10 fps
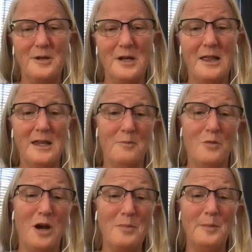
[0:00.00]
And I think
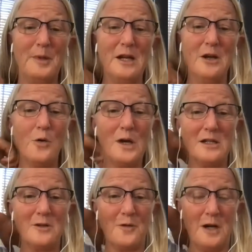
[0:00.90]
probably going
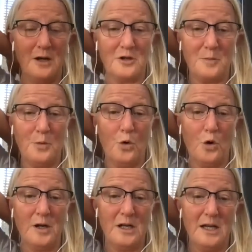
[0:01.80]
to phytospore